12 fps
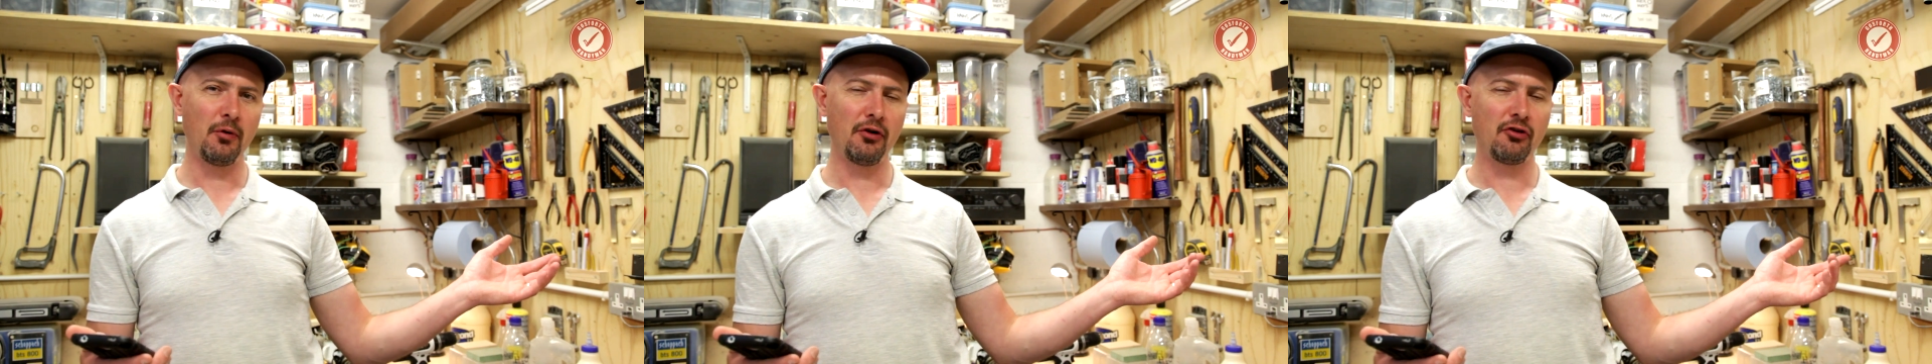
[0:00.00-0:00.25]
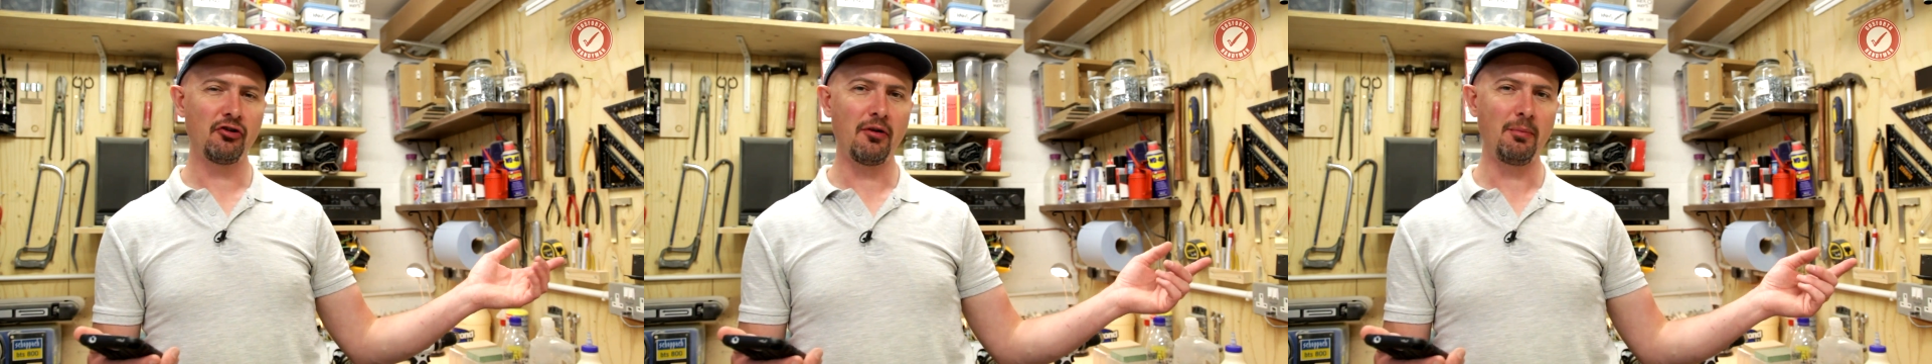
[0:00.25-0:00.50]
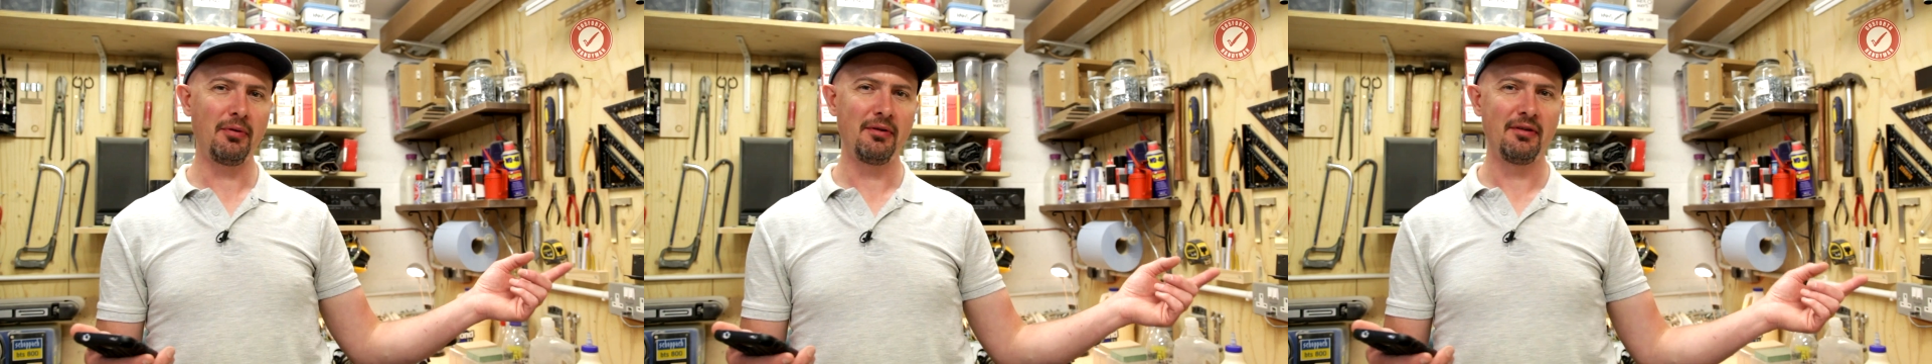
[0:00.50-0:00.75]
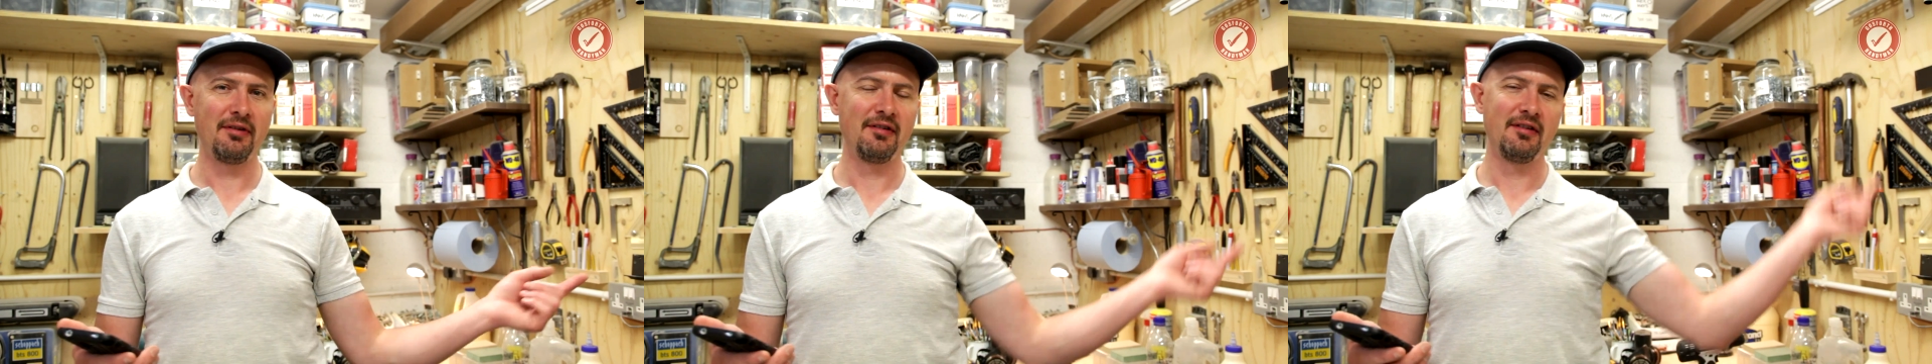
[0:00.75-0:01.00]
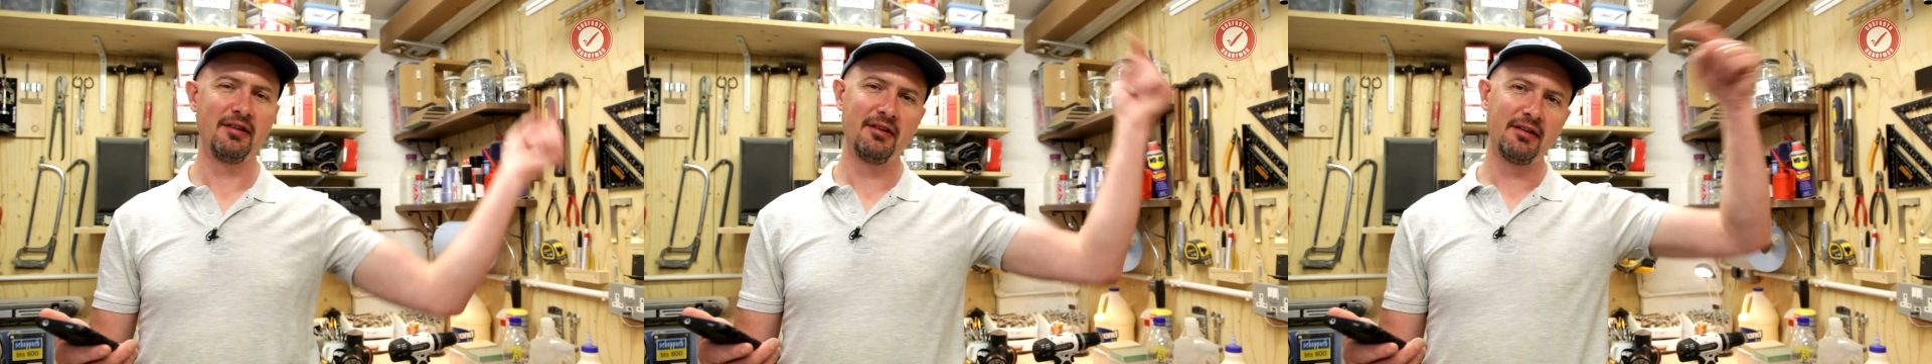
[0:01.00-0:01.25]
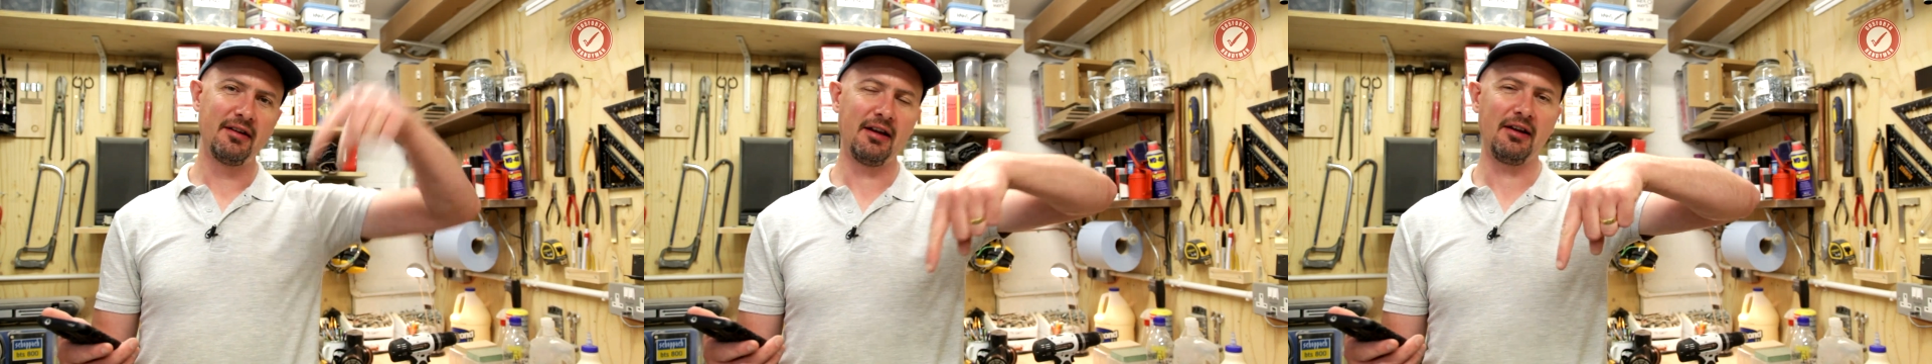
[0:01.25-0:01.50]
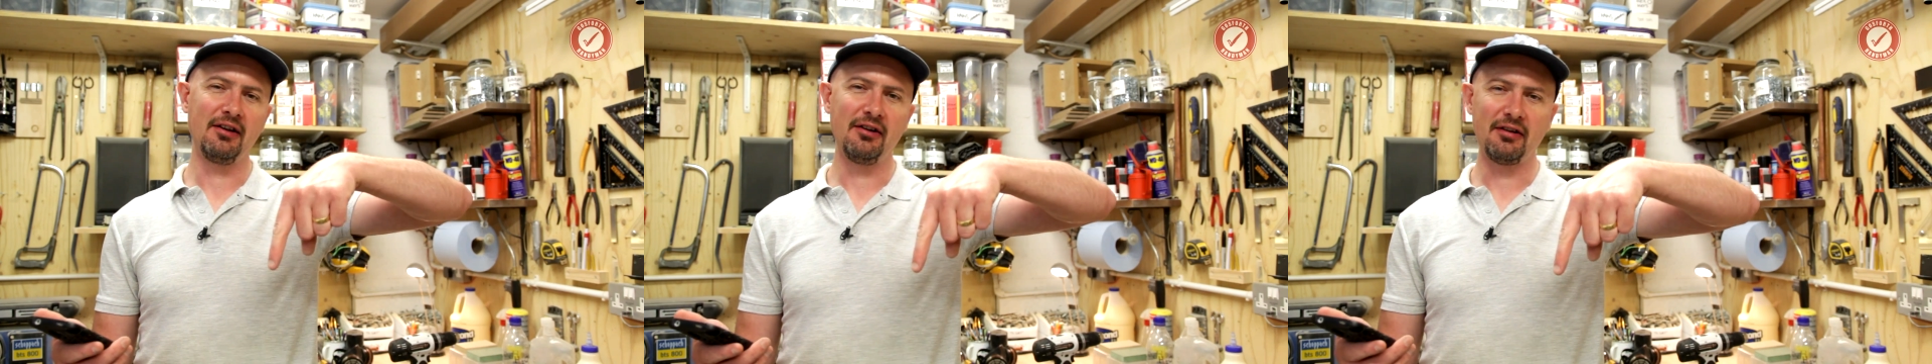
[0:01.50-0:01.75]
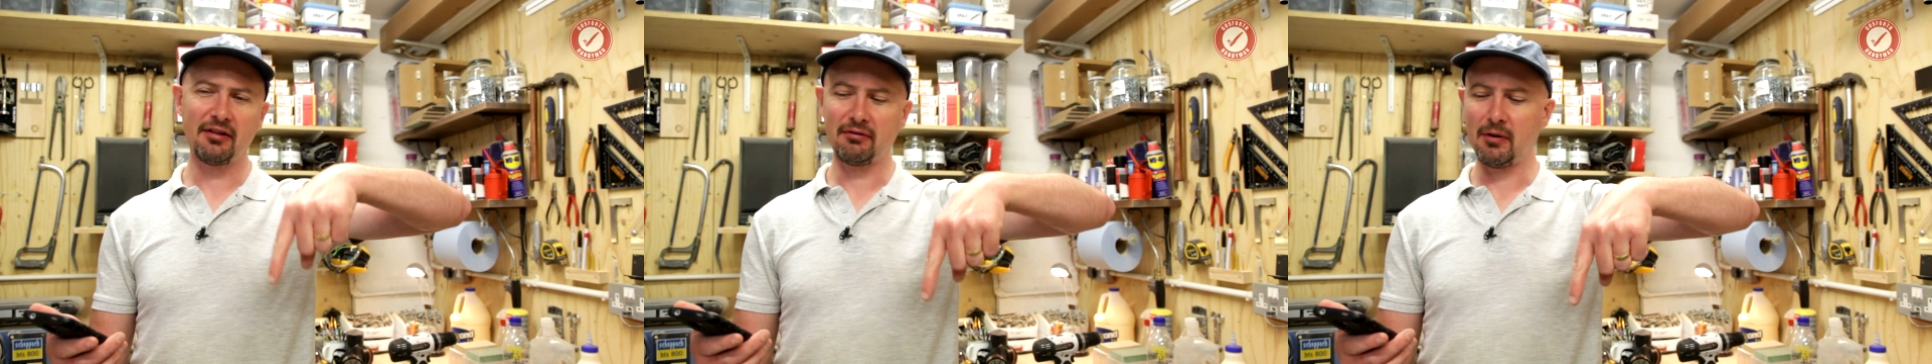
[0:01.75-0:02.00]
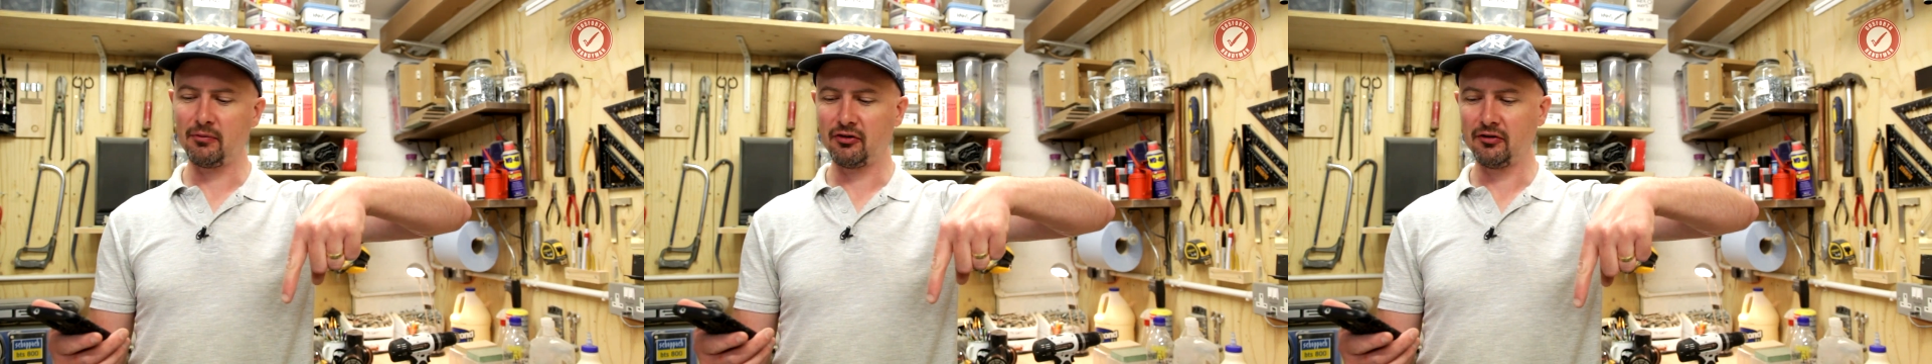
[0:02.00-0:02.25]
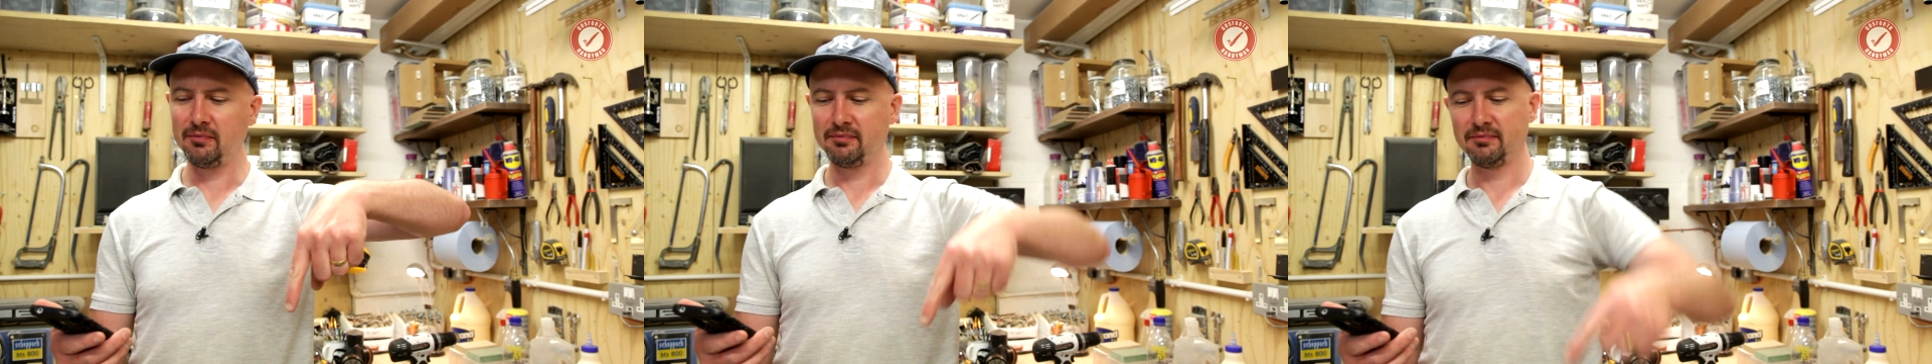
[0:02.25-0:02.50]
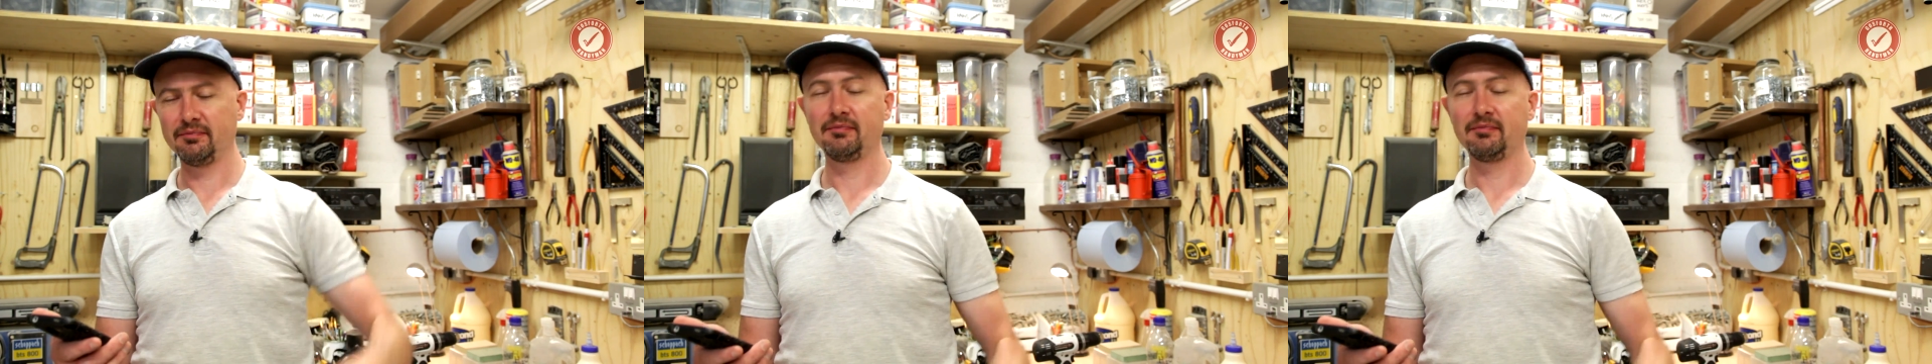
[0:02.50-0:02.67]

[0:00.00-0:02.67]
Workshop. Link in the description.